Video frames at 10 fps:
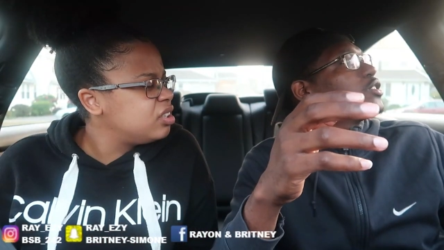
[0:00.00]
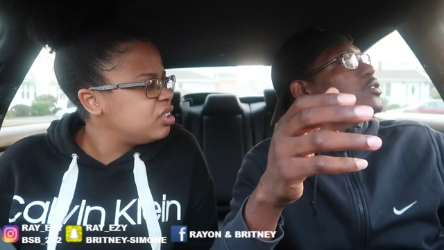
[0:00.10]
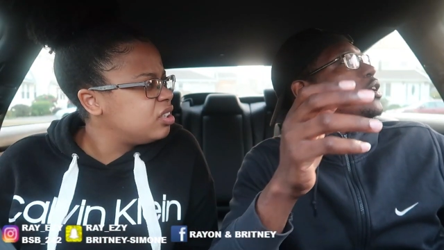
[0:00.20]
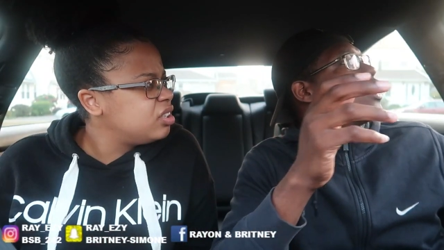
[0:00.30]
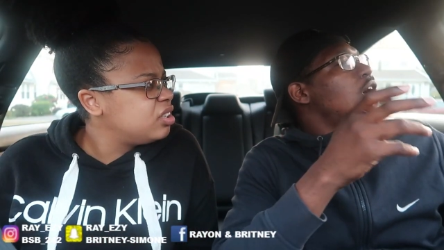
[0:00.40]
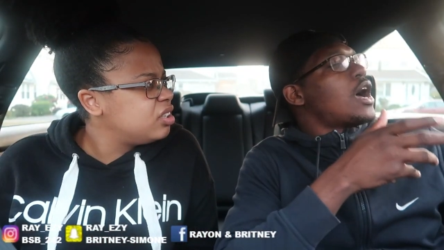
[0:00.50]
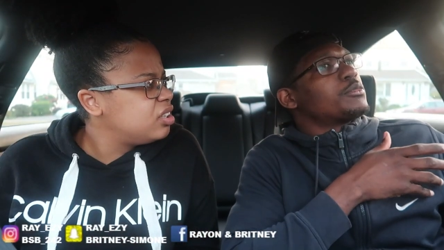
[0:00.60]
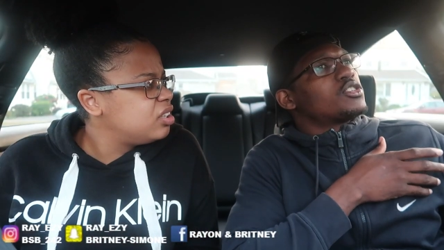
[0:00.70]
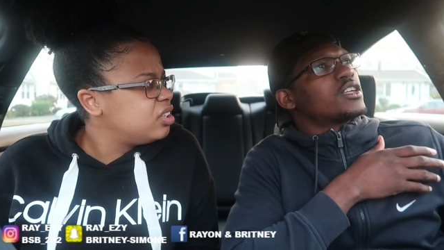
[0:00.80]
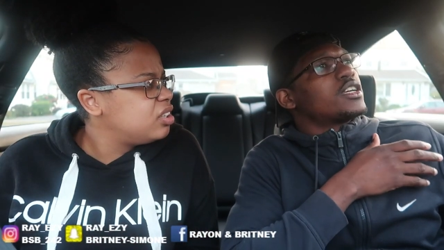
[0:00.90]
Speaker 1: So
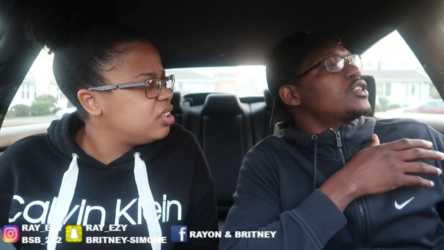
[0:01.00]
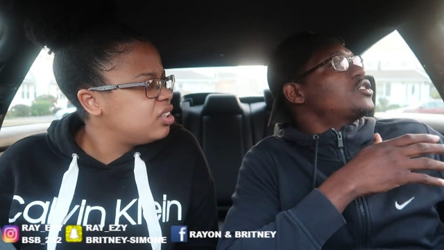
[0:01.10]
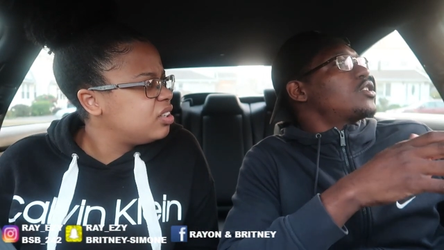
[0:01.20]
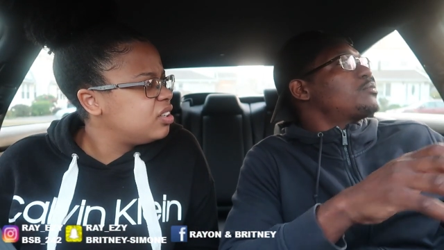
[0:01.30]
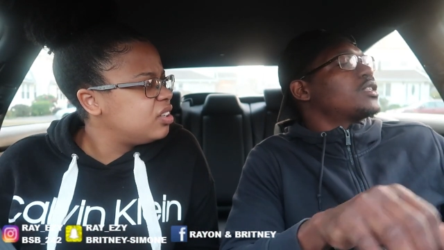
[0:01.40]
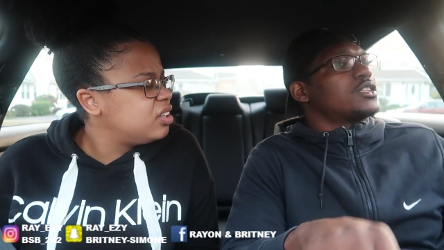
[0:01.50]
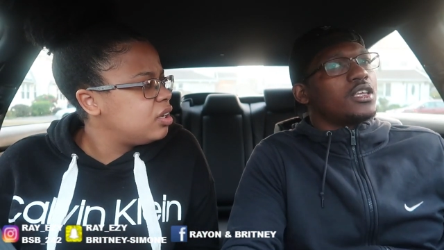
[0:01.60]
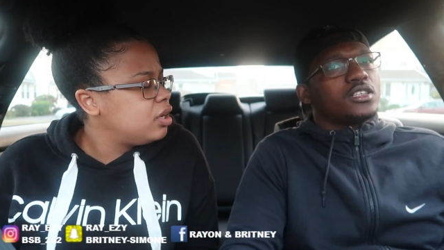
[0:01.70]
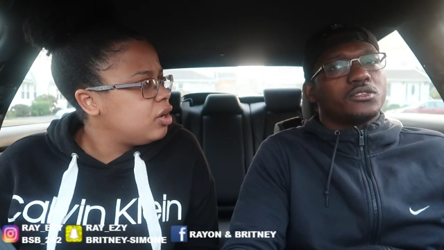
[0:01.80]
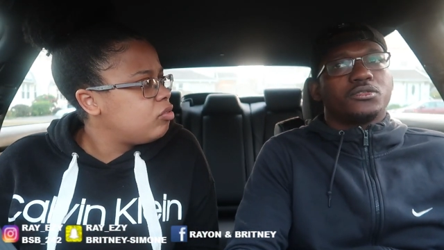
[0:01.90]
I'm just trying to enjoy mother
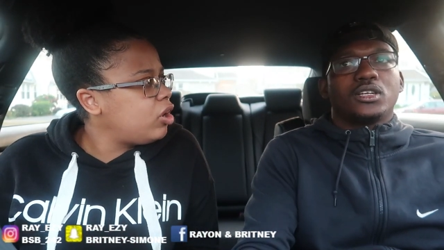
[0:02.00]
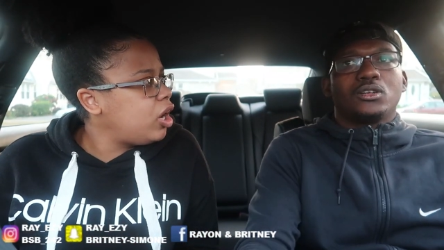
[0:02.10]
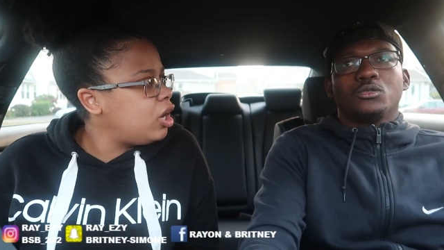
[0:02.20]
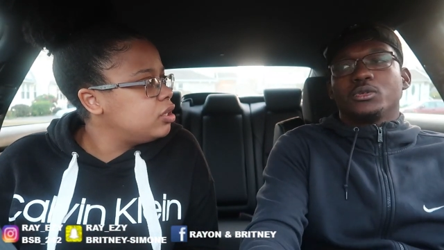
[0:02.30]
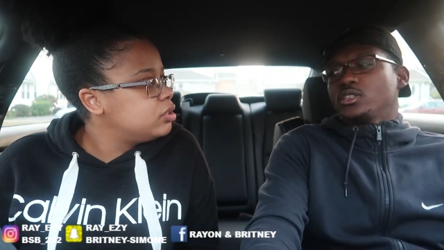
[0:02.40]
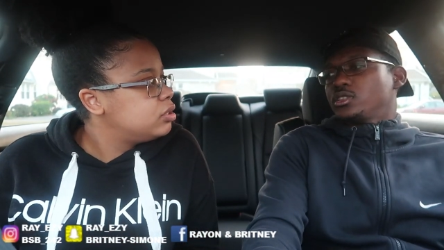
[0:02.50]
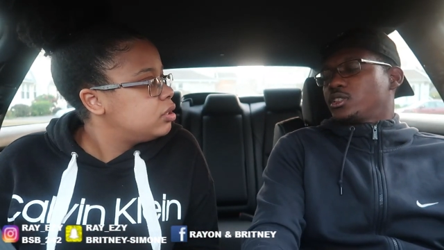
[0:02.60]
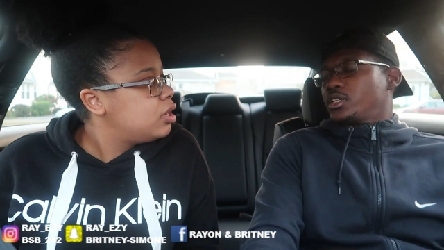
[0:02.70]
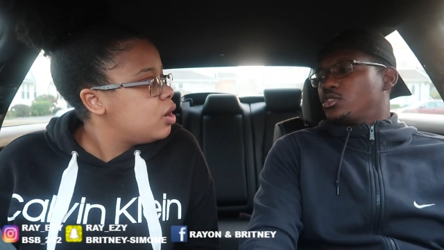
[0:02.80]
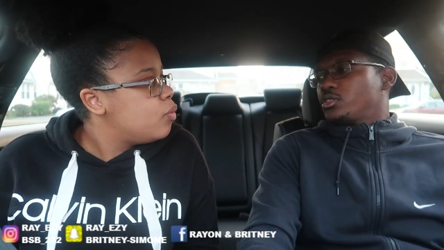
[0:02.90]
nature
Speaker 2: for a little bit and
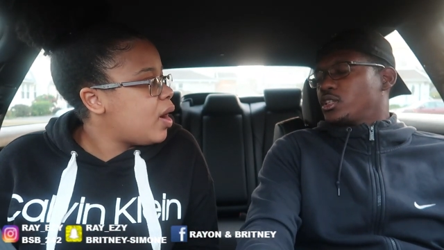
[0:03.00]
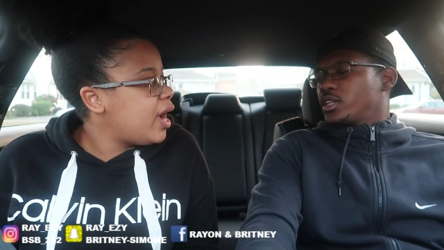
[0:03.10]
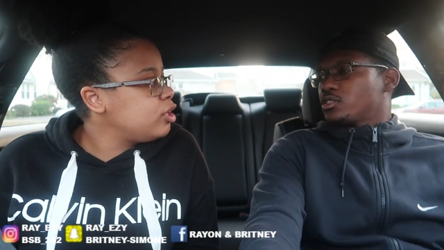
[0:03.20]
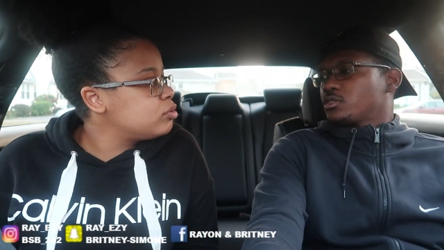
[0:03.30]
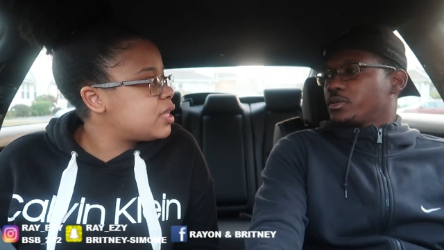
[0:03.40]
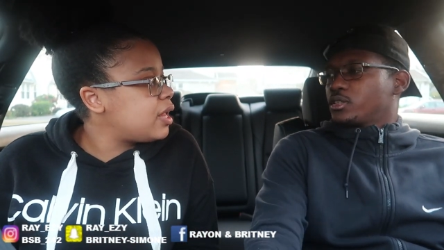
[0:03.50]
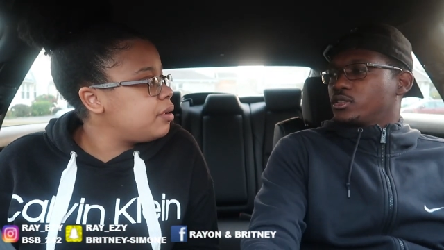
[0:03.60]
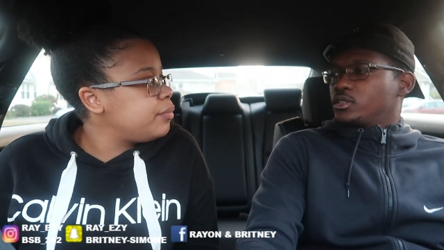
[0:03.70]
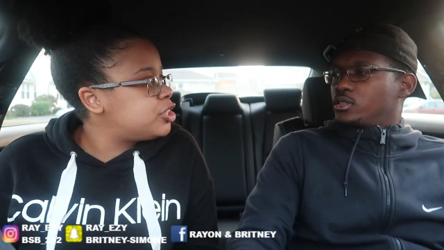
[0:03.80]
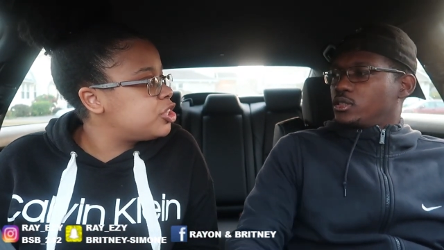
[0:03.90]
just enjoy. Why are you
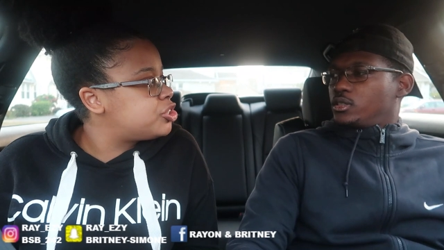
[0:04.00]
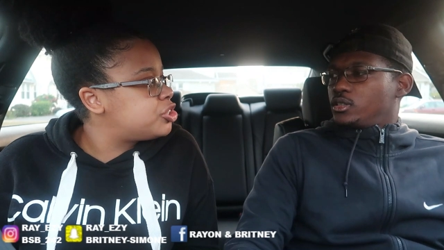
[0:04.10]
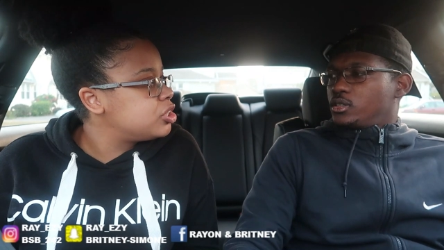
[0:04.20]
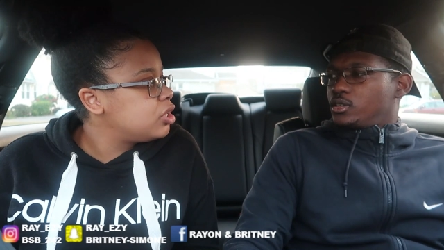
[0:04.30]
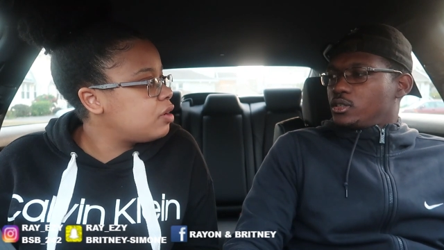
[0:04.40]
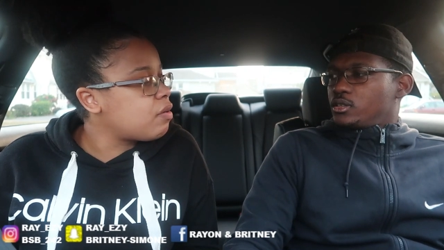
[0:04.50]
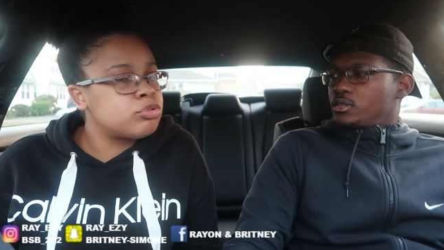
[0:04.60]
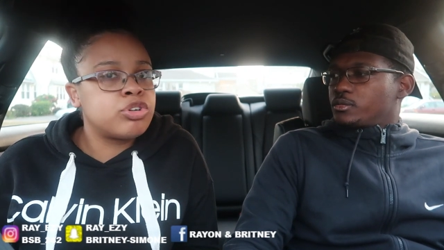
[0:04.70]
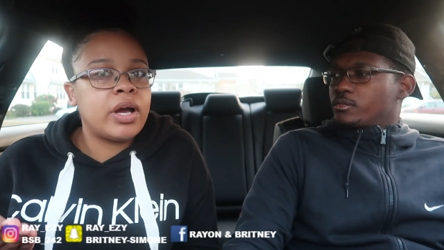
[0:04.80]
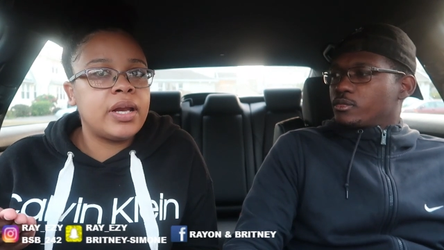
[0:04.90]
telling me to sh if
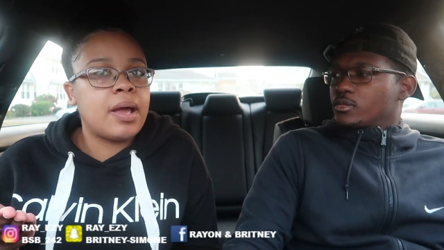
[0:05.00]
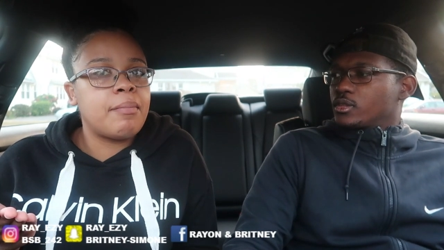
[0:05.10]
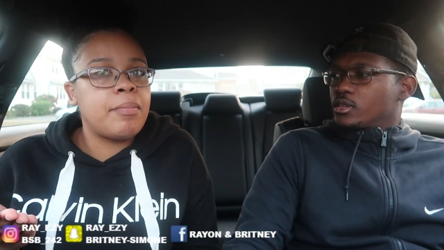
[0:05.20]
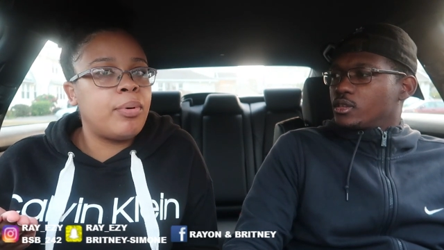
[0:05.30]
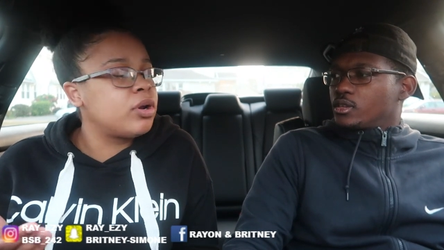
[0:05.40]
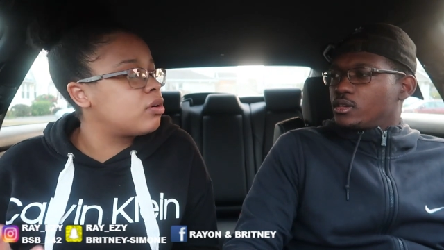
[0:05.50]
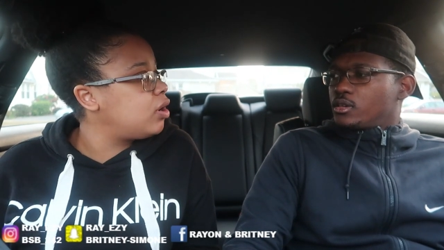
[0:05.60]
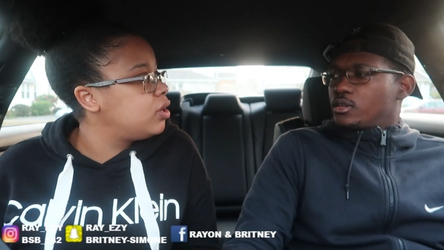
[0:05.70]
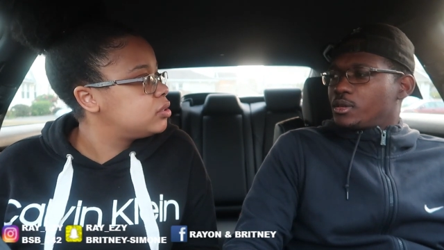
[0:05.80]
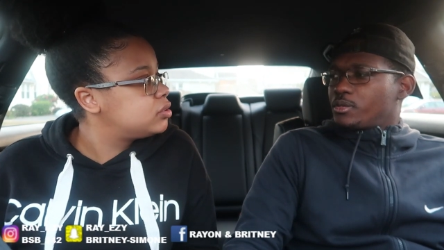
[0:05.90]
I'm trying to get my point
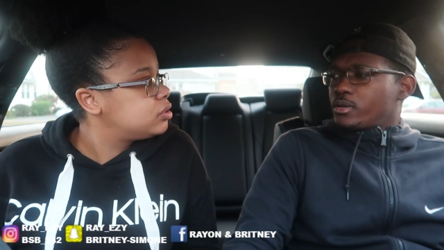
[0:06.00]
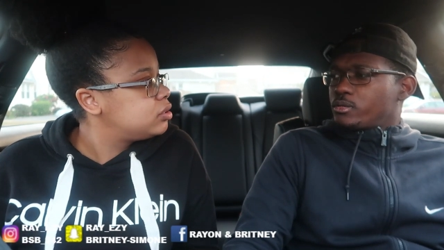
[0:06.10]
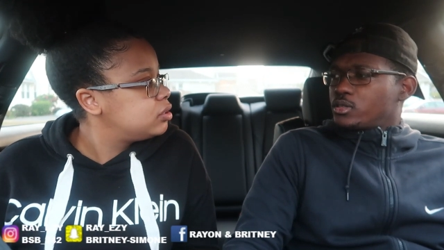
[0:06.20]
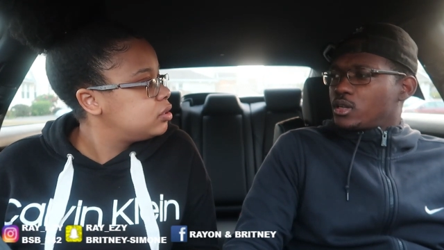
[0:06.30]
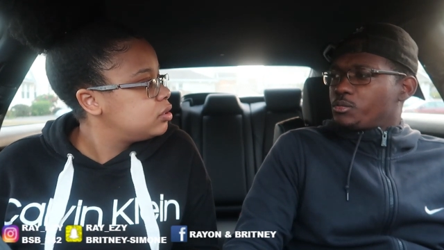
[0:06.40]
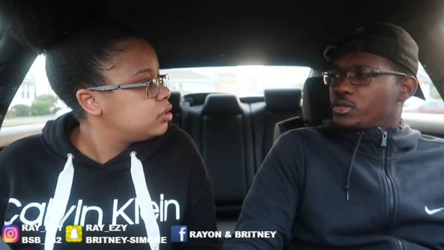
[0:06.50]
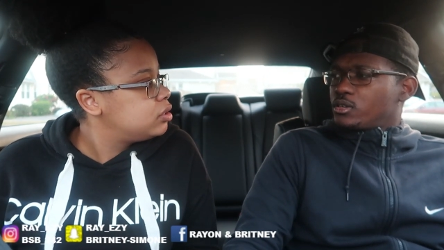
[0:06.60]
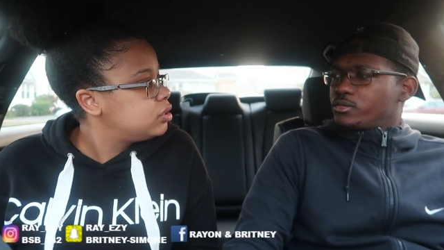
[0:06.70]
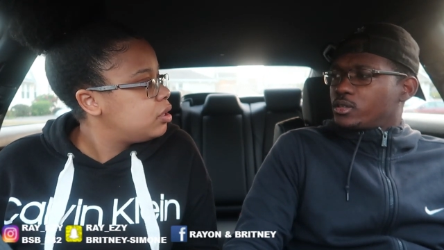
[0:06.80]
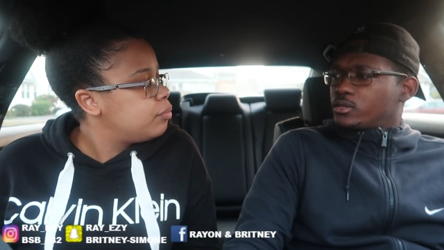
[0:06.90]
across?
Speaker 1: Yeah, but why would you cut me
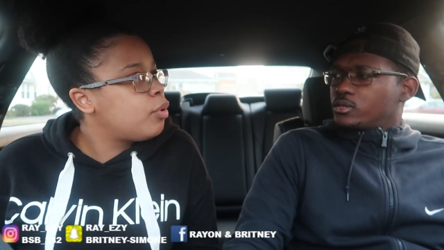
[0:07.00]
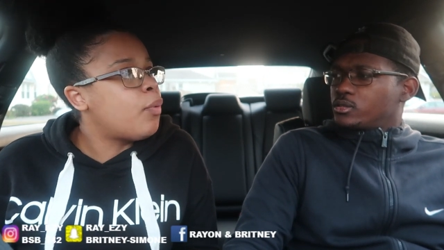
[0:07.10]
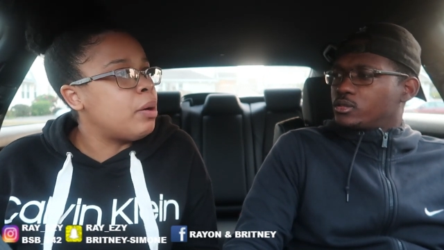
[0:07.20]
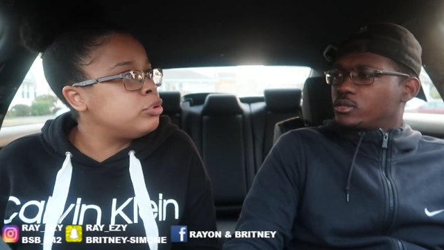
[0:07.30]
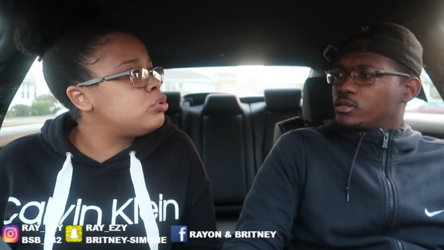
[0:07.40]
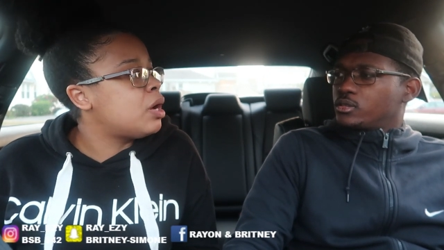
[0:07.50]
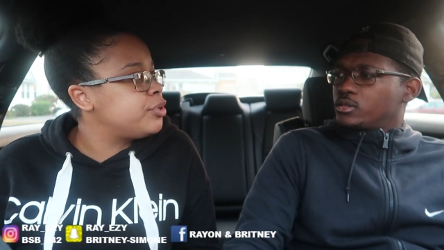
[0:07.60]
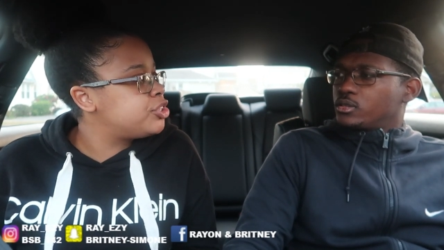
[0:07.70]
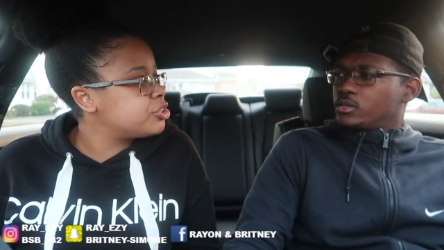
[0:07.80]
off though? But why would you tell me